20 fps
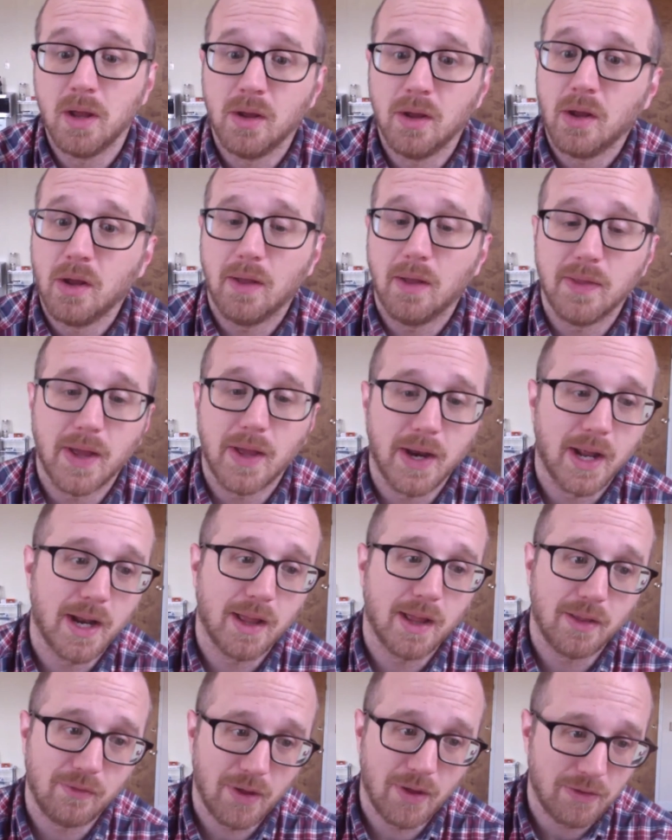And then,
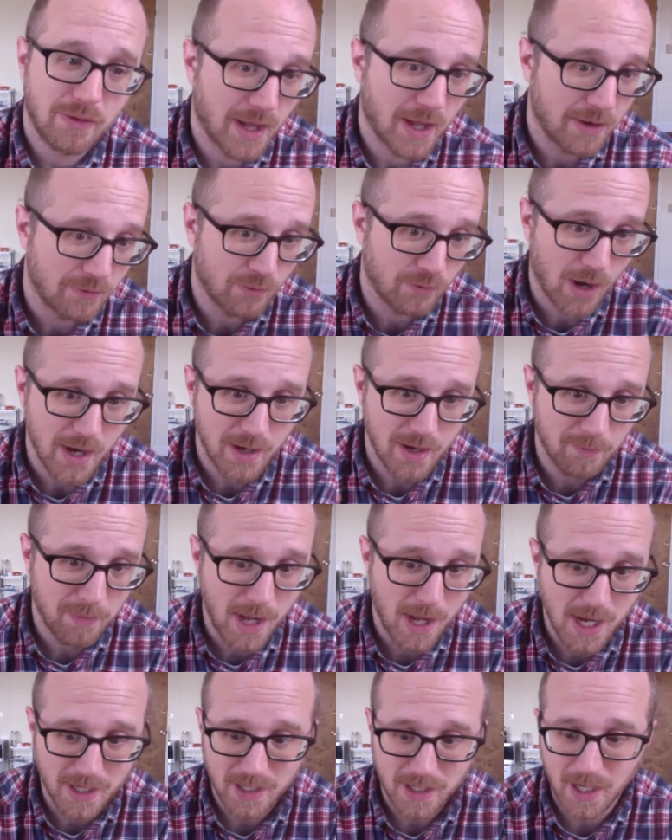mm-hmm. I, and then right in
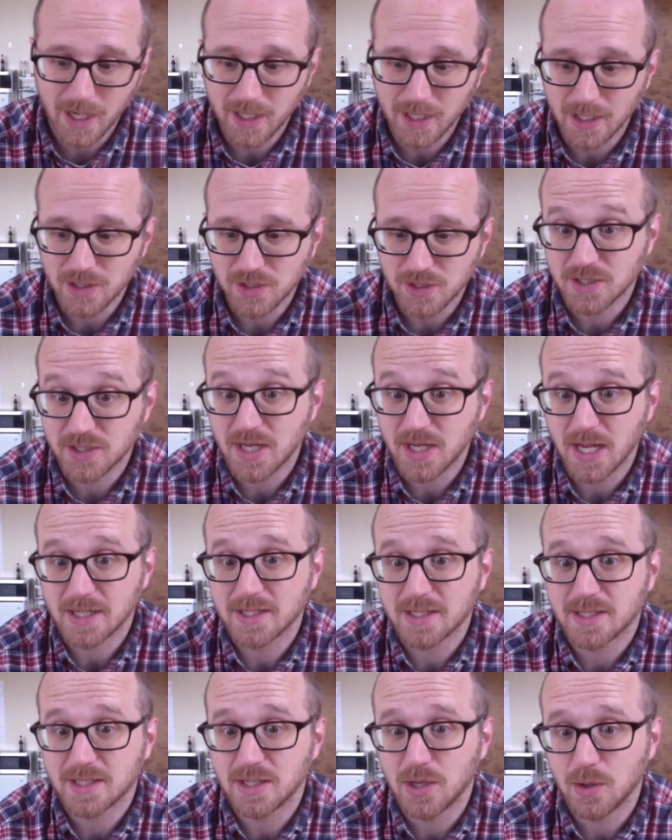Pocket, I can just text
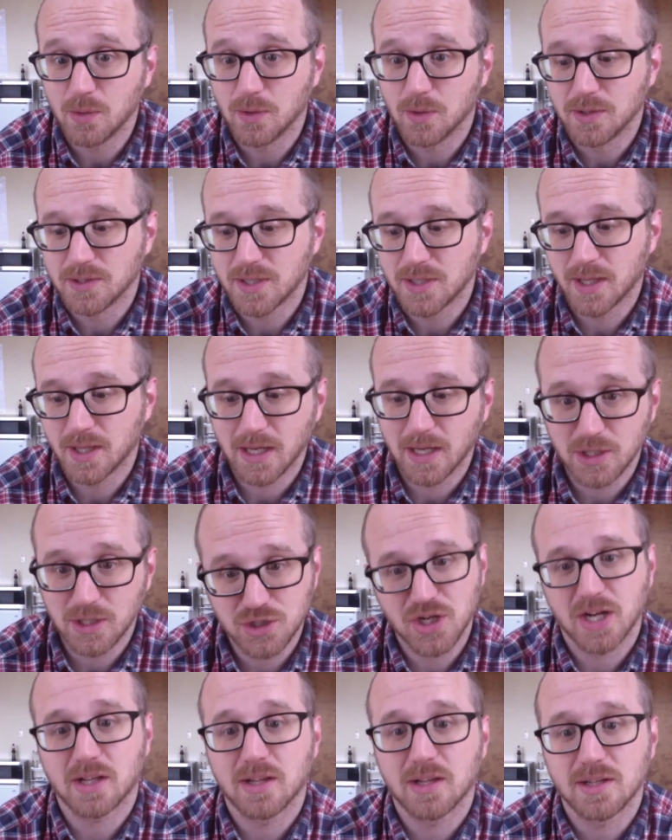you and say like,
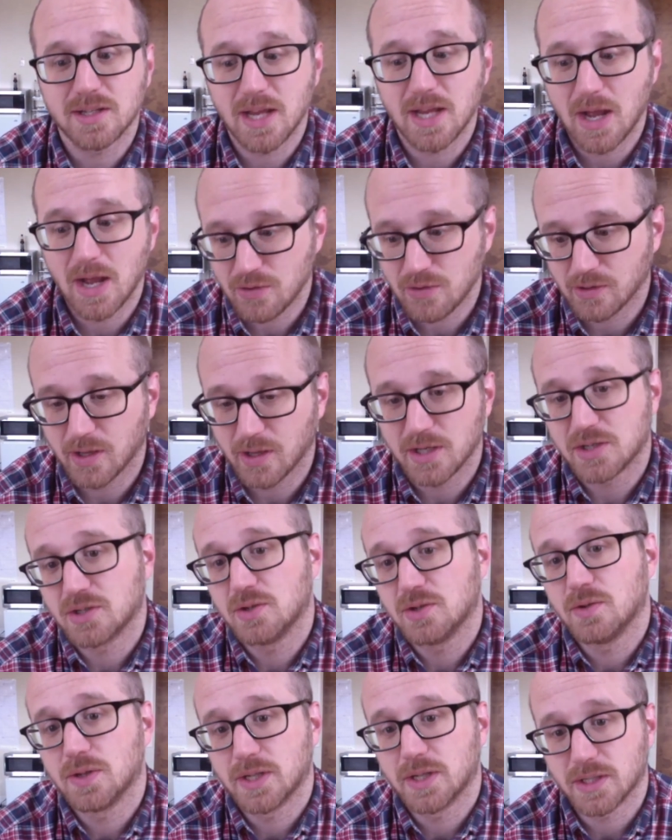check this out or let's do
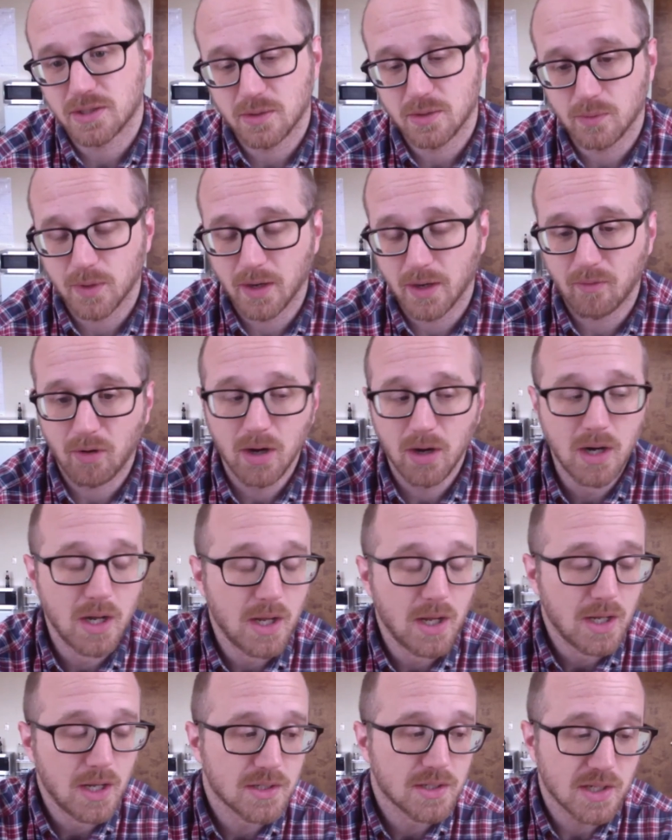this or whatever.
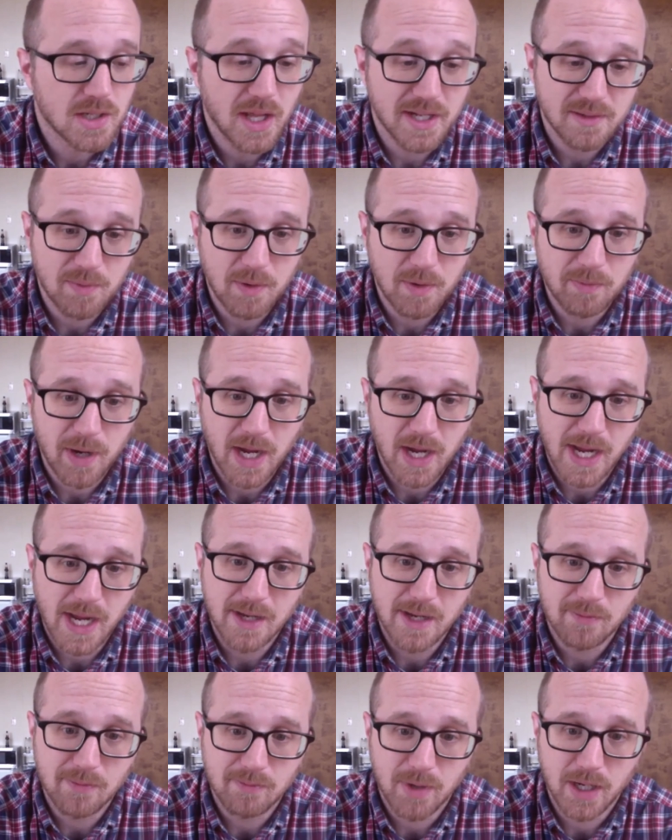So that's been my,
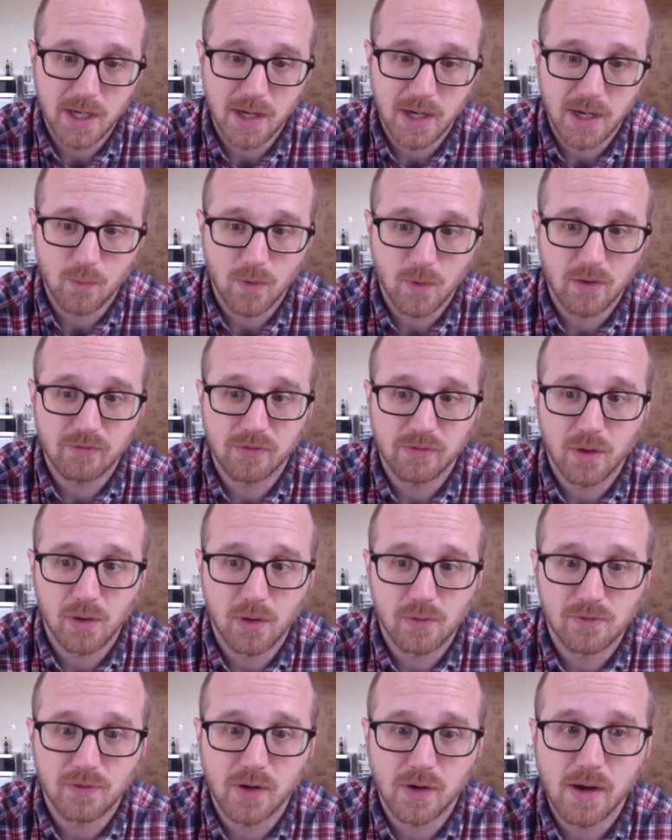my kind of
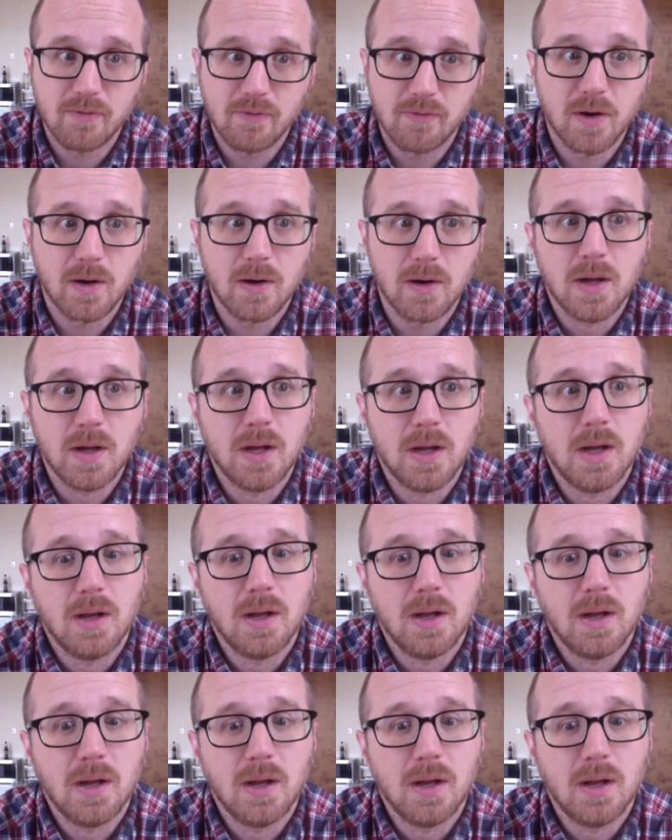workflow forever.